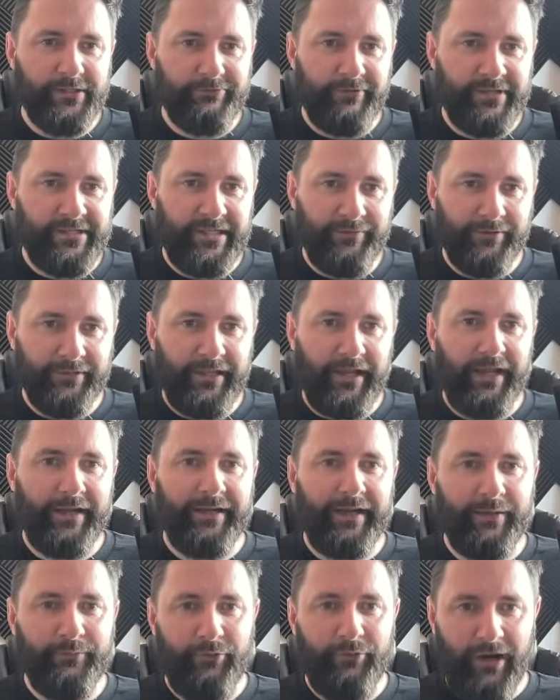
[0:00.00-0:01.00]
Resident Evil
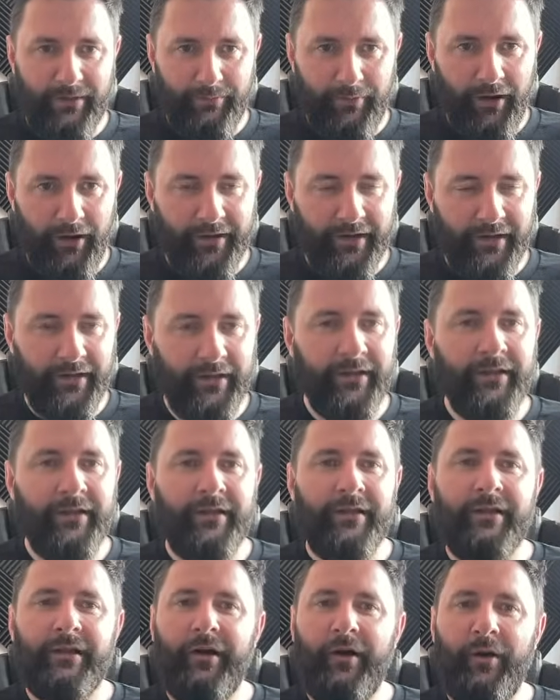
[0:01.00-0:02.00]
9 and Pragmata
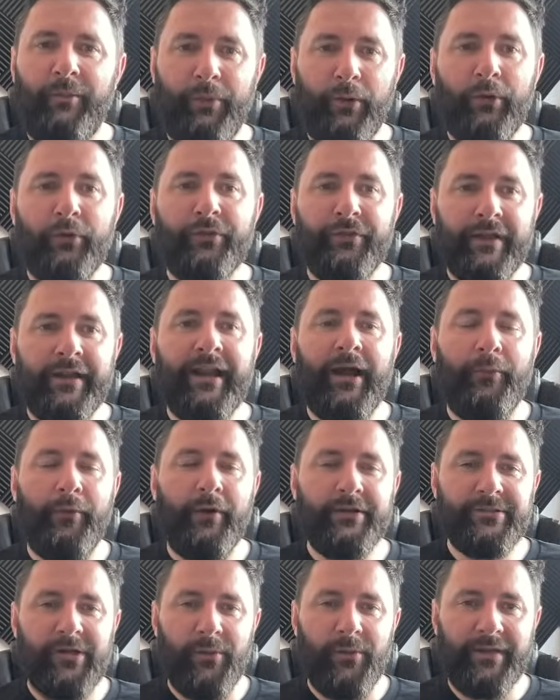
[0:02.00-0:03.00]
are both in
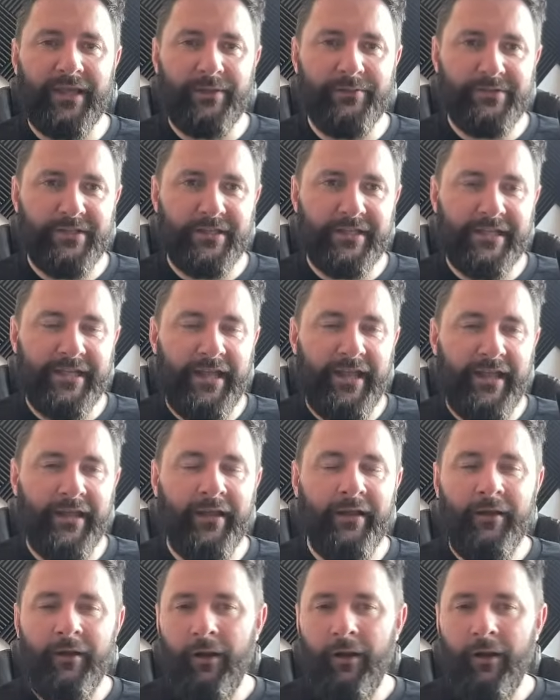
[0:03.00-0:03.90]
our top games of the year.